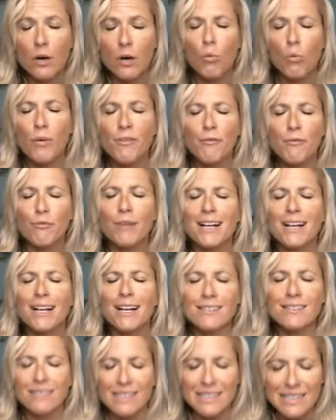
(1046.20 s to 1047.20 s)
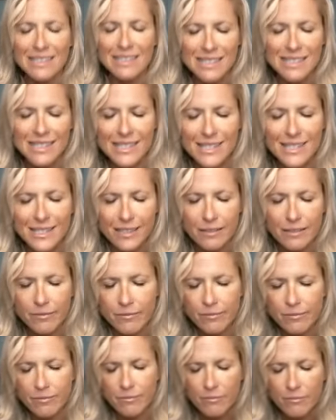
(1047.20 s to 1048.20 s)
with resonance,
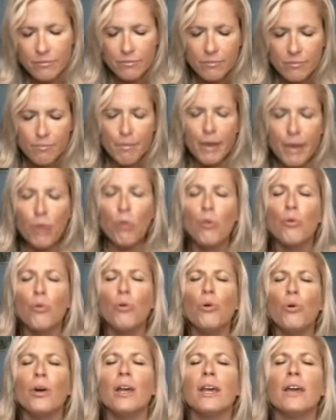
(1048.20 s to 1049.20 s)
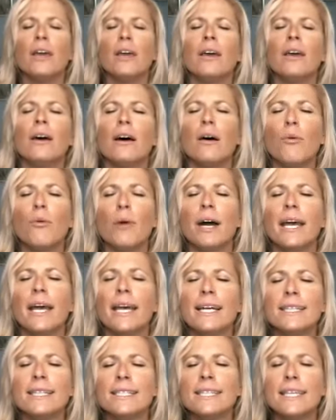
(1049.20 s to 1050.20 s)
mekuia wa
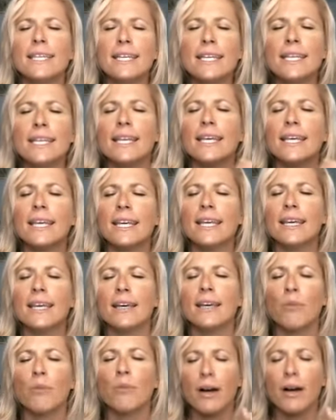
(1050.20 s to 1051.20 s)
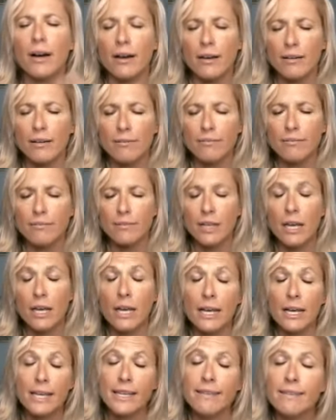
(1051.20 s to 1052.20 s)
yatinikiwa.
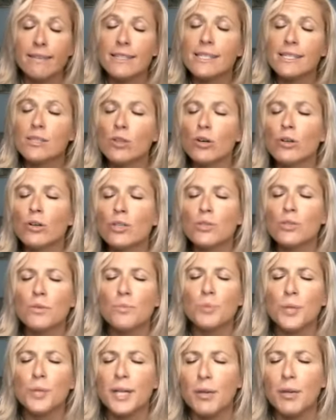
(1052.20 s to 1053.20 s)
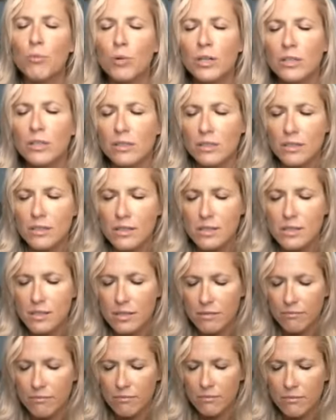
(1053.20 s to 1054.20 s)
Yet this is also a play on
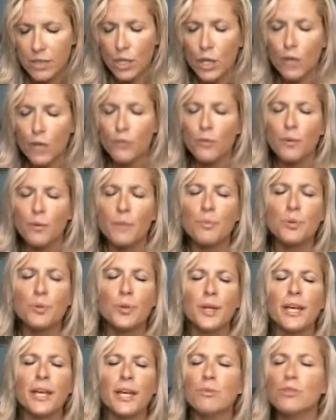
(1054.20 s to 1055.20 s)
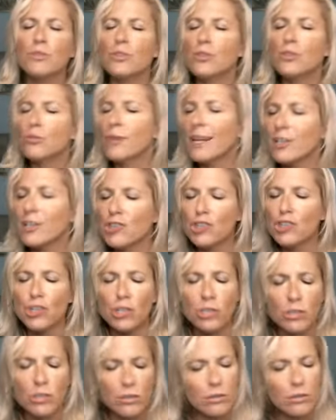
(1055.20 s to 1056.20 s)
words, for we play with the
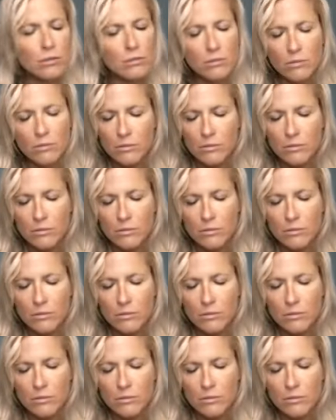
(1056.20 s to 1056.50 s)
directional